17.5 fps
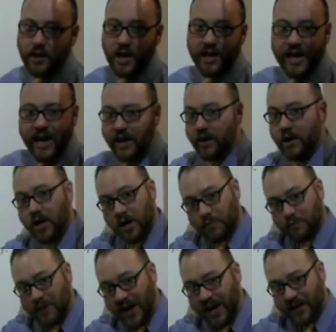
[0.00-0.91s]
Again,
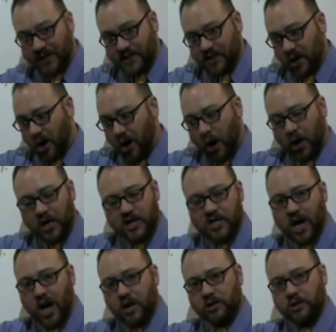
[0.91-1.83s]
bed is a
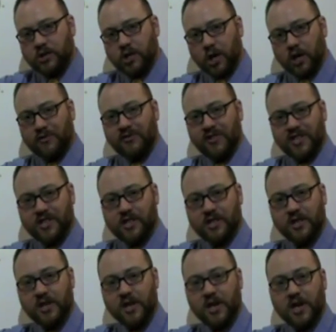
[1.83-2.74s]
horizontal
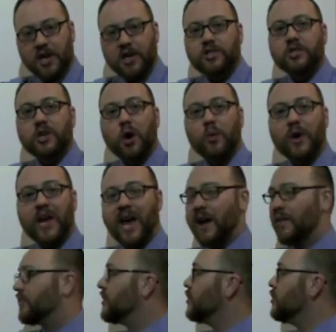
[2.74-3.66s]
surface, so we
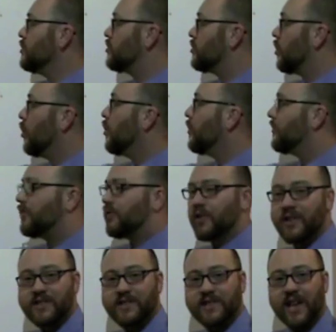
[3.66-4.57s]
have to use
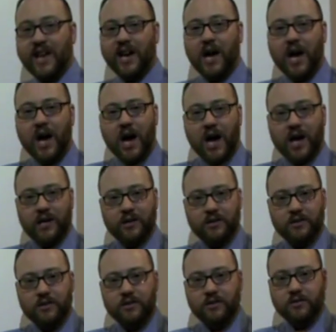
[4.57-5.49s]
auf instead of
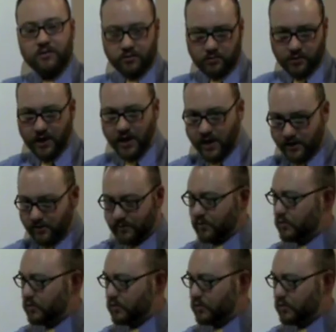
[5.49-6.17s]
on. Okay?